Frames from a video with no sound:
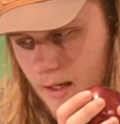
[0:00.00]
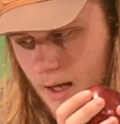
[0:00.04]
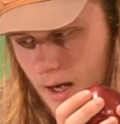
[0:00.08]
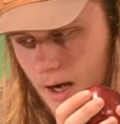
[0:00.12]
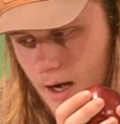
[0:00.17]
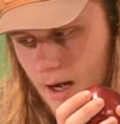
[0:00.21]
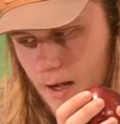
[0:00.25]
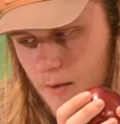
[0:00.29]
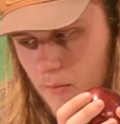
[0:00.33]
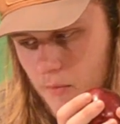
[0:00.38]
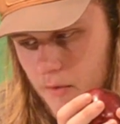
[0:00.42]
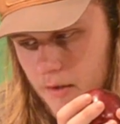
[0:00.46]

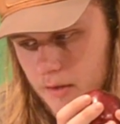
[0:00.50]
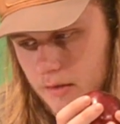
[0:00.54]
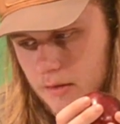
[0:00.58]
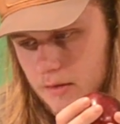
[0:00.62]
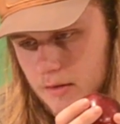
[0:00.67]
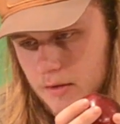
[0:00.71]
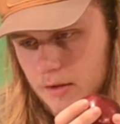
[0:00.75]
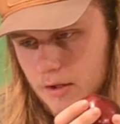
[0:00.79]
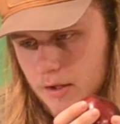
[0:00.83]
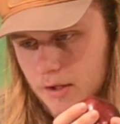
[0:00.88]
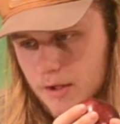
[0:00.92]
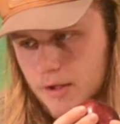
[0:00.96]
I will
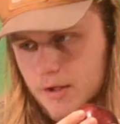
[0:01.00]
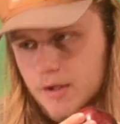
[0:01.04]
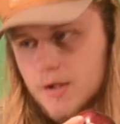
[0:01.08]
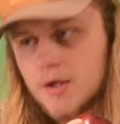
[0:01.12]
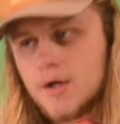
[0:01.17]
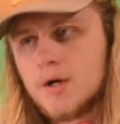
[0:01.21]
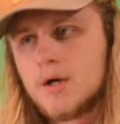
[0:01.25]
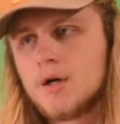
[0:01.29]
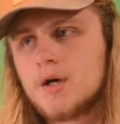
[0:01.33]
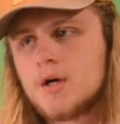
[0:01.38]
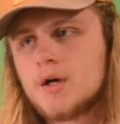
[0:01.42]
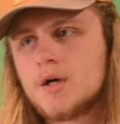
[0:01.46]
look
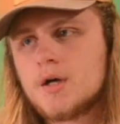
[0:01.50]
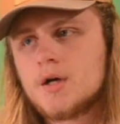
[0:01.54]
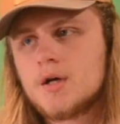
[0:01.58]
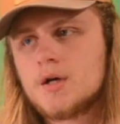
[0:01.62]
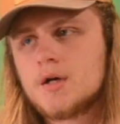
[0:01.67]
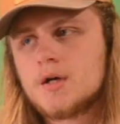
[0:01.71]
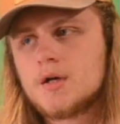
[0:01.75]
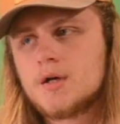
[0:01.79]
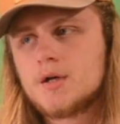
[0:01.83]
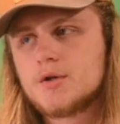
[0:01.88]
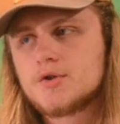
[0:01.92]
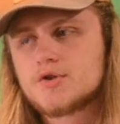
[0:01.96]

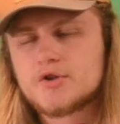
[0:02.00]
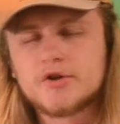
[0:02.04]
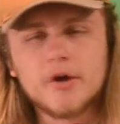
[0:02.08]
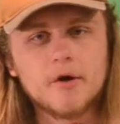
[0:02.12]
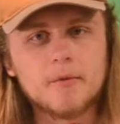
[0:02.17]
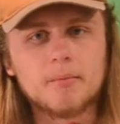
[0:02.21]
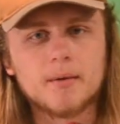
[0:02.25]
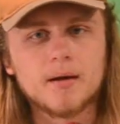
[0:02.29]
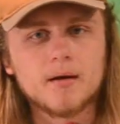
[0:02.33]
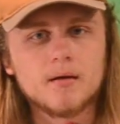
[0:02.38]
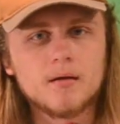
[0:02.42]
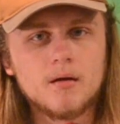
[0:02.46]

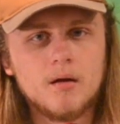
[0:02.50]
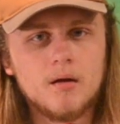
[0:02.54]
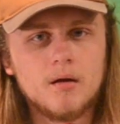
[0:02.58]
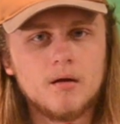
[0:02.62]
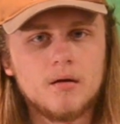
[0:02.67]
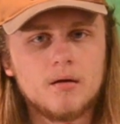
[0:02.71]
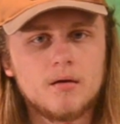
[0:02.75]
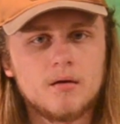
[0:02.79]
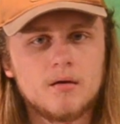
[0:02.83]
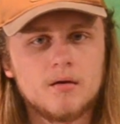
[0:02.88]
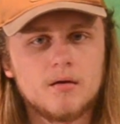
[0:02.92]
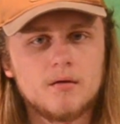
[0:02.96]
stupid
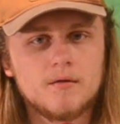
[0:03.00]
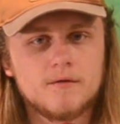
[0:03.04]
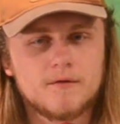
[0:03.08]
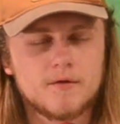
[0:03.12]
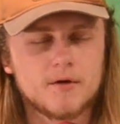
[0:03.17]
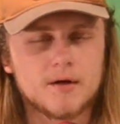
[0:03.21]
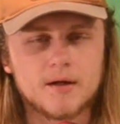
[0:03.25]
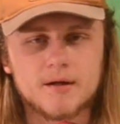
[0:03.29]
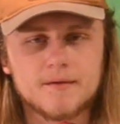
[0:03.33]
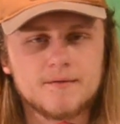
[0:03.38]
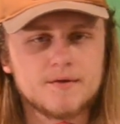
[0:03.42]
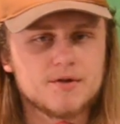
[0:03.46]
for
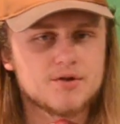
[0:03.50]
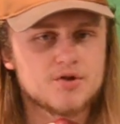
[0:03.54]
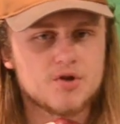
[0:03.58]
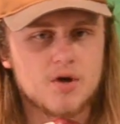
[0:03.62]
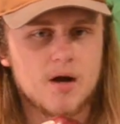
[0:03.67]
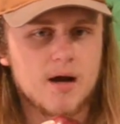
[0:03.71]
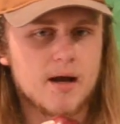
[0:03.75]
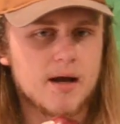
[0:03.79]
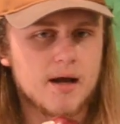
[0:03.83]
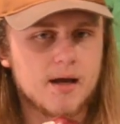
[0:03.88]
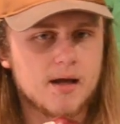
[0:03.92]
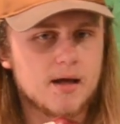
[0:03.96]
even
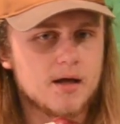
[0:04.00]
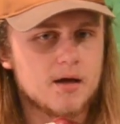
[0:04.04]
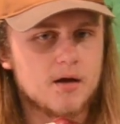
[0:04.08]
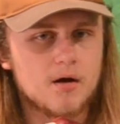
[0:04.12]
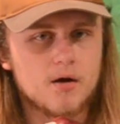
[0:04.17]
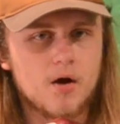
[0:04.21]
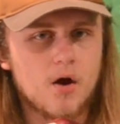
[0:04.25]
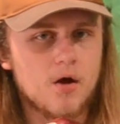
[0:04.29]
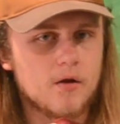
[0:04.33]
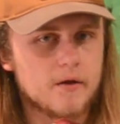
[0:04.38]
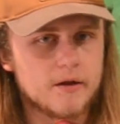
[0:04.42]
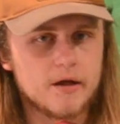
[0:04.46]
trying it on
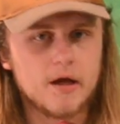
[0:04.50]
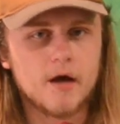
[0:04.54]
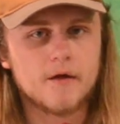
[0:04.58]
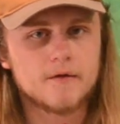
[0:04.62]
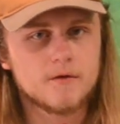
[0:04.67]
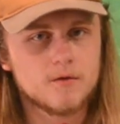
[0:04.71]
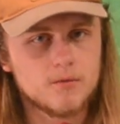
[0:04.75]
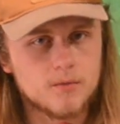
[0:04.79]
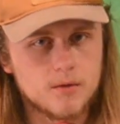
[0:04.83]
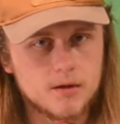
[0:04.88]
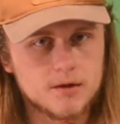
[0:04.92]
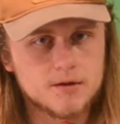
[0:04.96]
all the
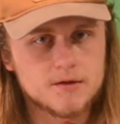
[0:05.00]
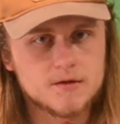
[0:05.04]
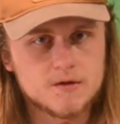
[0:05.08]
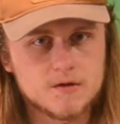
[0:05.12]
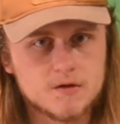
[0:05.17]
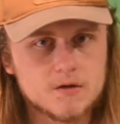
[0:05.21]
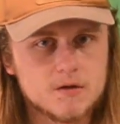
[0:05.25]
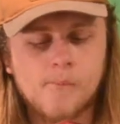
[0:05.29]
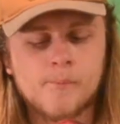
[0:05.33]
other ones.